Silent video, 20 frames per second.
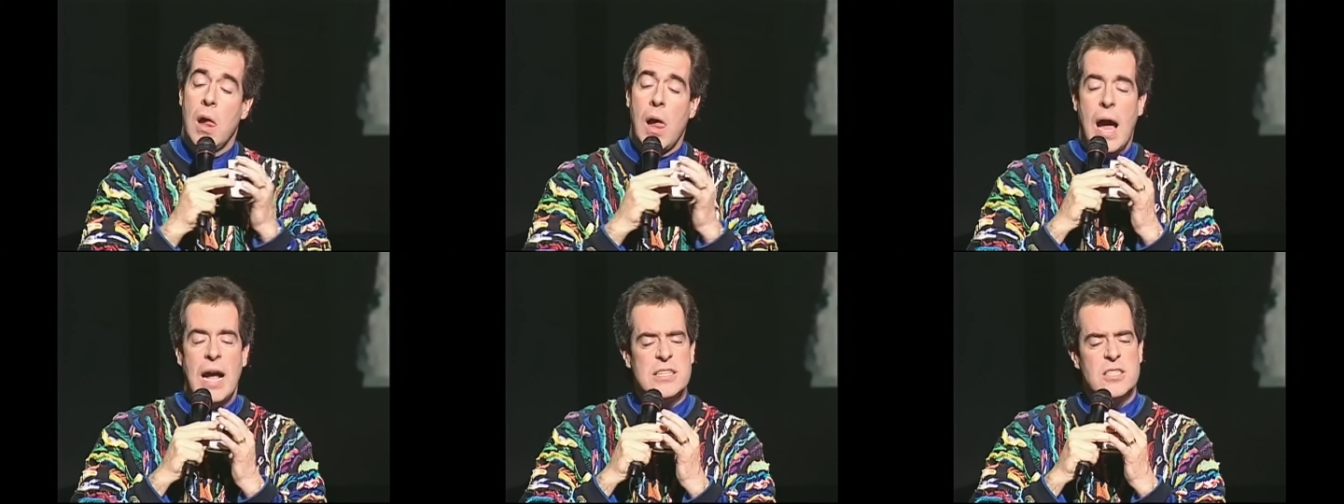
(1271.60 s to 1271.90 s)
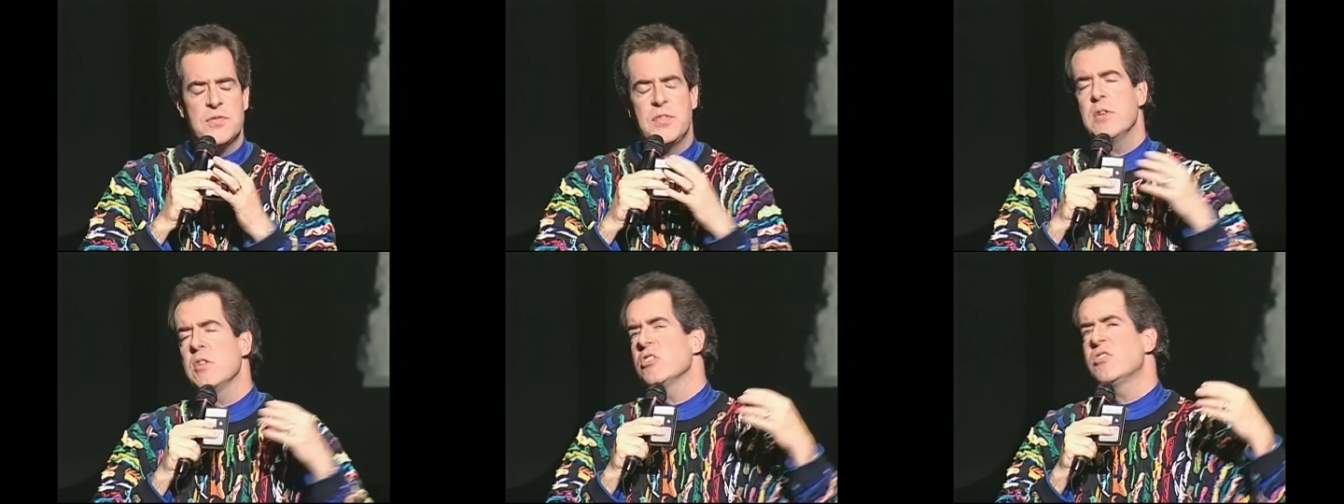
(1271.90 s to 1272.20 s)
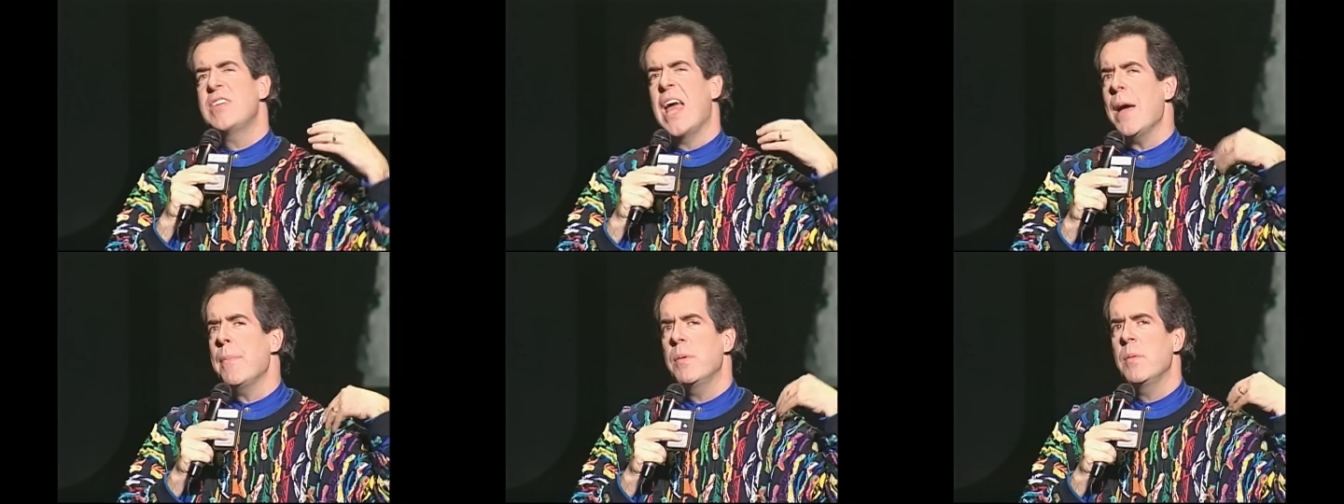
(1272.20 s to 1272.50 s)
I just feel this
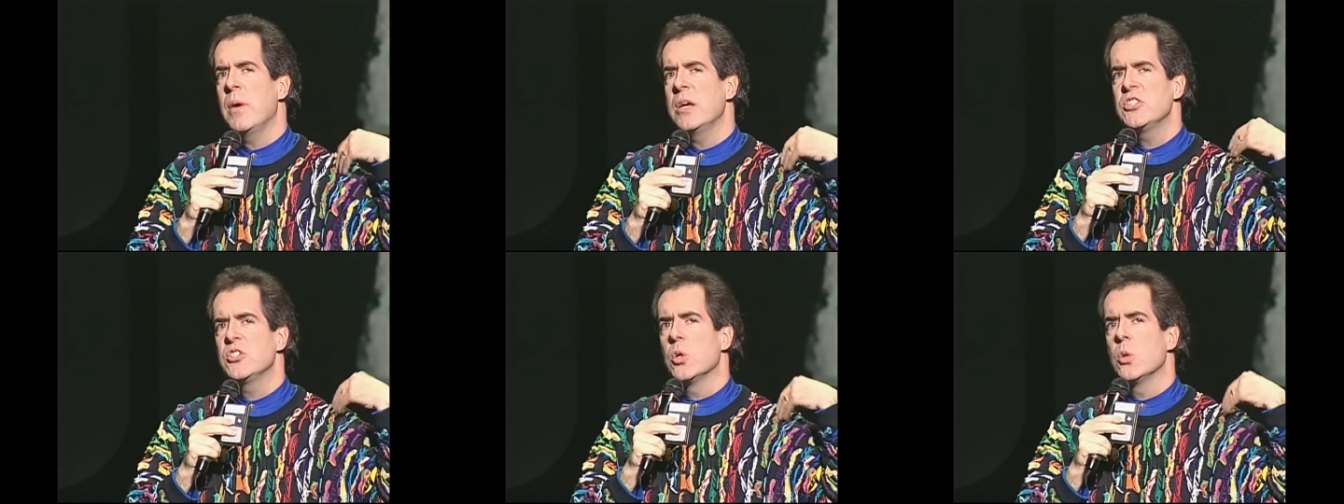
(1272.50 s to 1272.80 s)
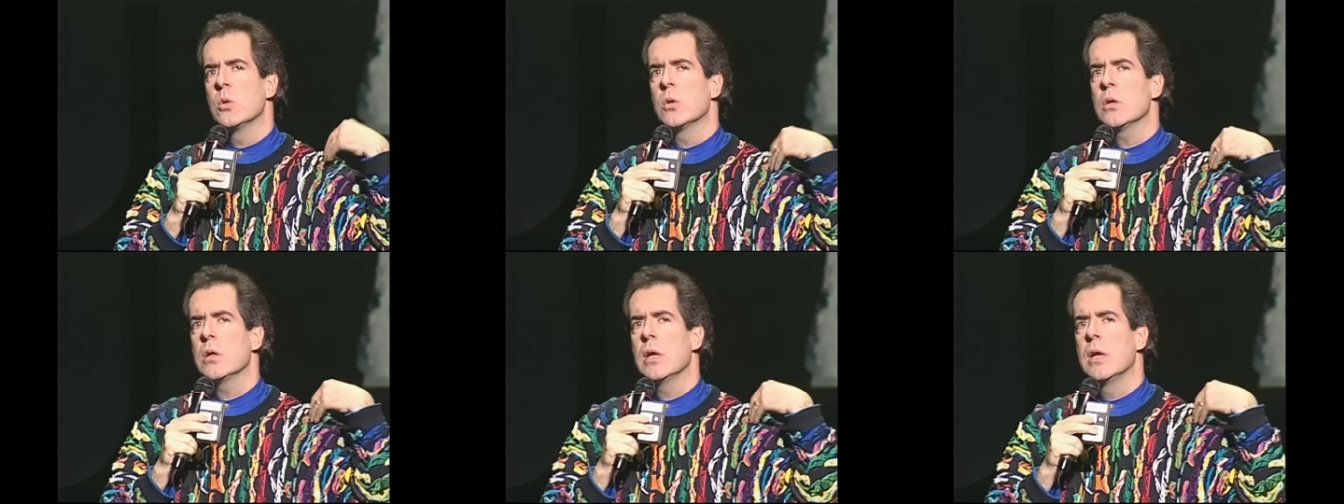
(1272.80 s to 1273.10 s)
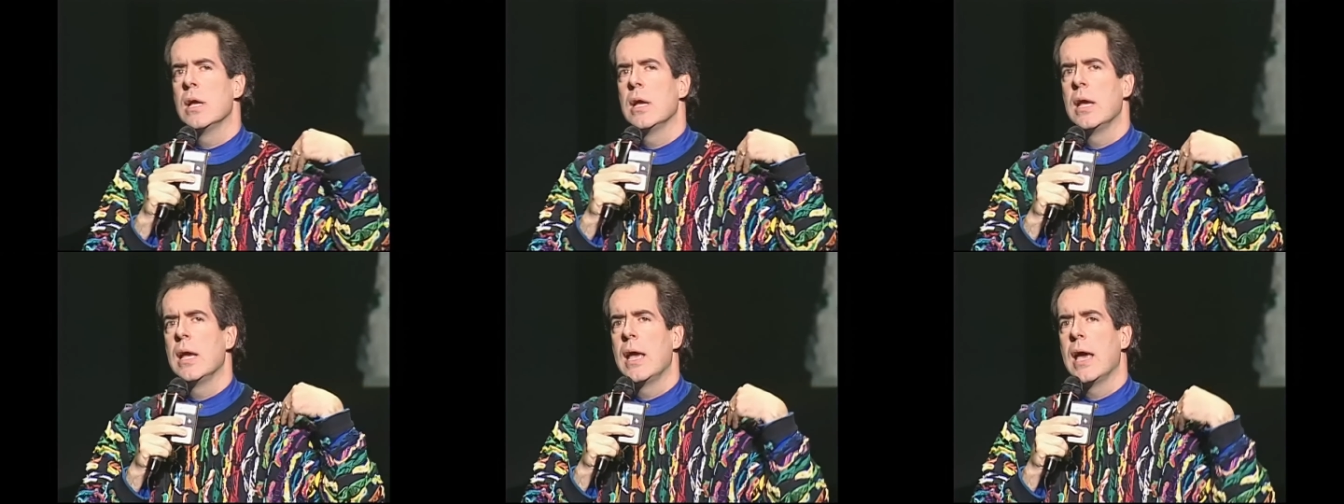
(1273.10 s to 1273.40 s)
tap on my shoulder
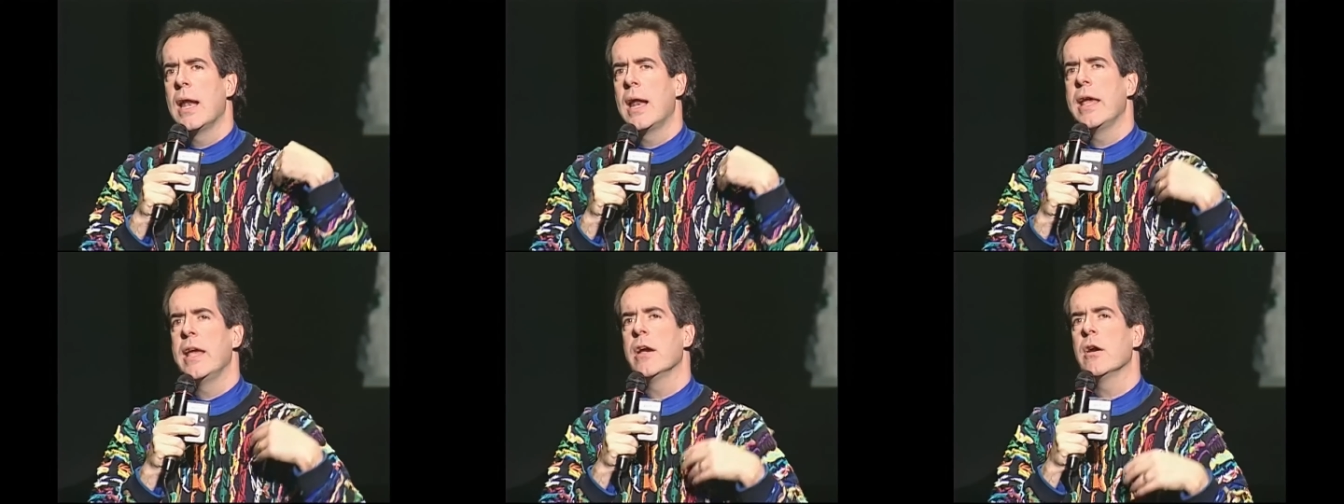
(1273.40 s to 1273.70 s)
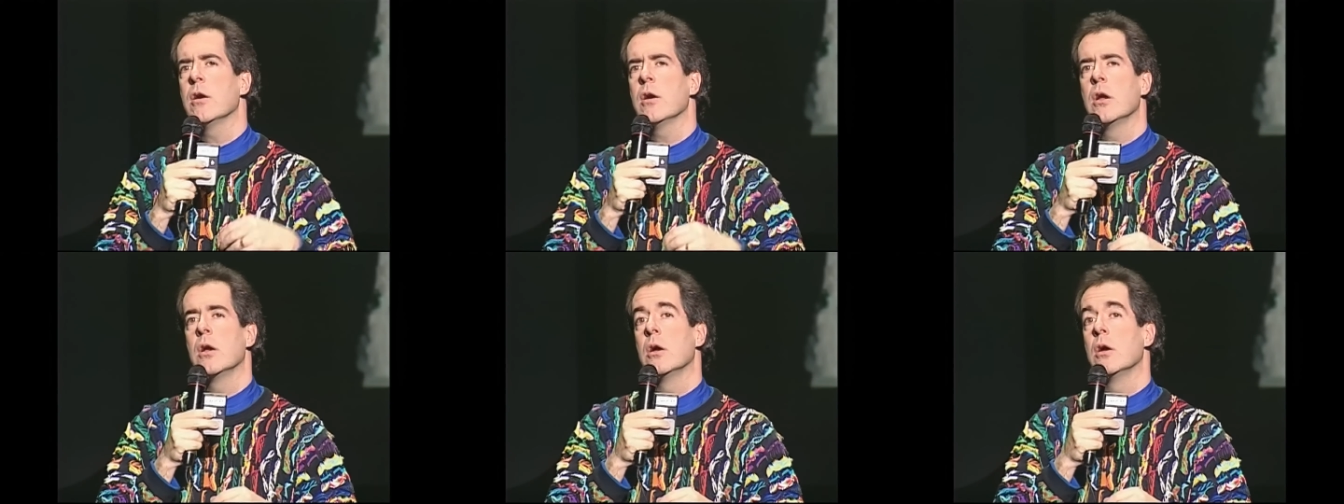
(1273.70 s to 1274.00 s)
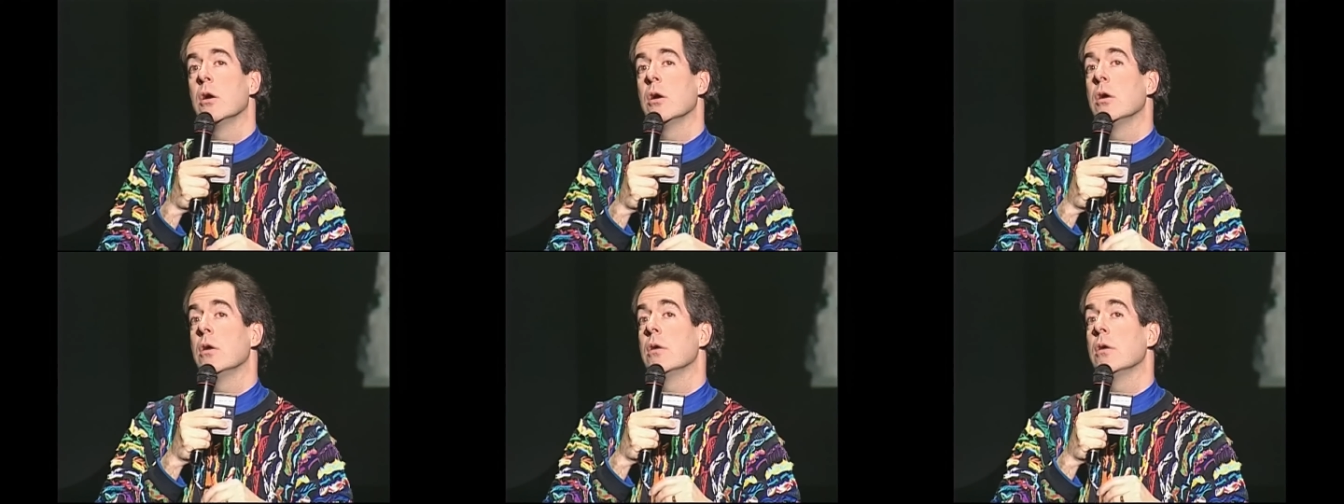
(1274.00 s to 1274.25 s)
and I hear,